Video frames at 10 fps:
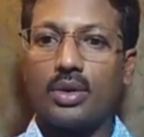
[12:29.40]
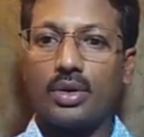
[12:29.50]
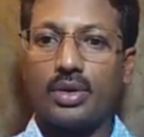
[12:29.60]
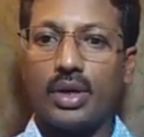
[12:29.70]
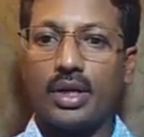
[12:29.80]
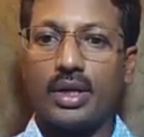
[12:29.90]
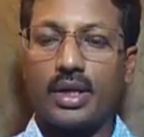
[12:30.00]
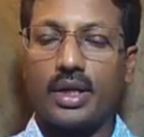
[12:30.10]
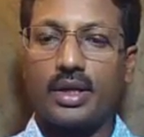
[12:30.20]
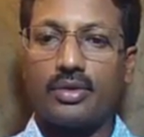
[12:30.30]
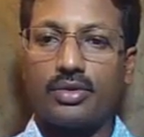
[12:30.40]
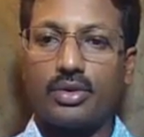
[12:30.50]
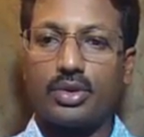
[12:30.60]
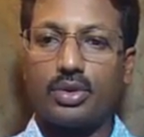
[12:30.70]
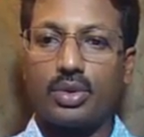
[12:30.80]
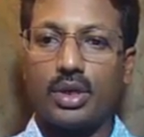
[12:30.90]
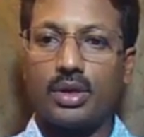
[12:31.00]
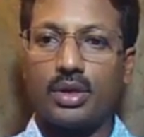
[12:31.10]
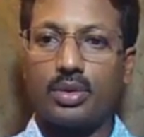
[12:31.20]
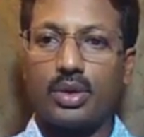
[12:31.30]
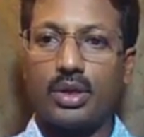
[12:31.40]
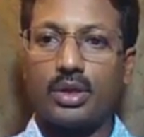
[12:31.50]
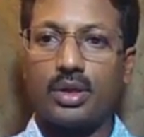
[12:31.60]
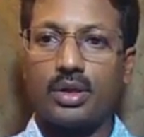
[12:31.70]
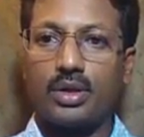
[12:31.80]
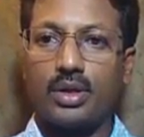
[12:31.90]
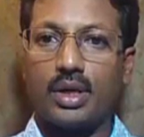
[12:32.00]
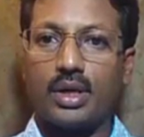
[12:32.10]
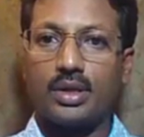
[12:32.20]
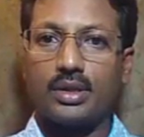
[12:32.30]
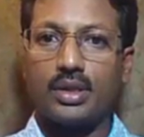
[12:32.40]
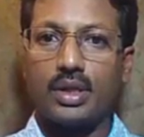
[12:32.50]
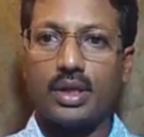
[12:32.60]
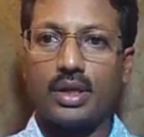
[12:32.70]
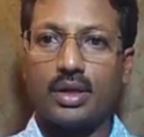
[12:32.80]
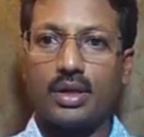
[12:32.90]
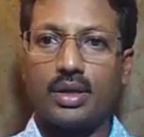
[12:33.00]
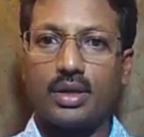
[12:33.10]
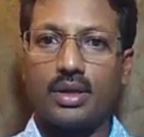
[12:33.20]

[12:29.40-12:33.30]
I want to create a line. Of course, you can create this line